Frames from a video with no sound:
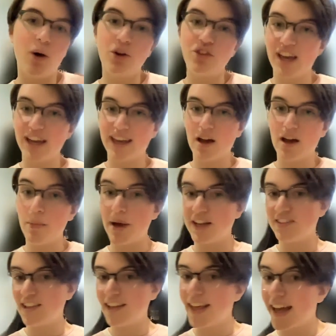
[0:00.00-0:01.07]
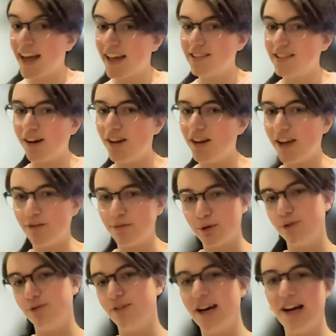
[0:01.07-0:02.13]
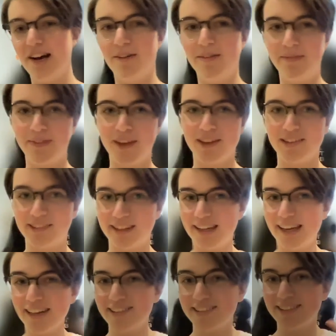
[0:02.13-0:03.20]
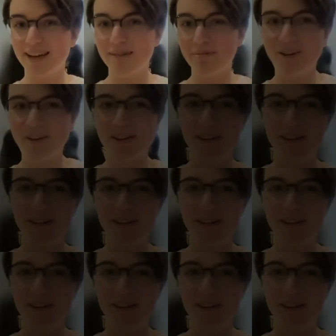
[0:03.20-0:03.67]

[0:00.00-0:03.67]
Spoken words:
or check out my tks.life profile. See you next time!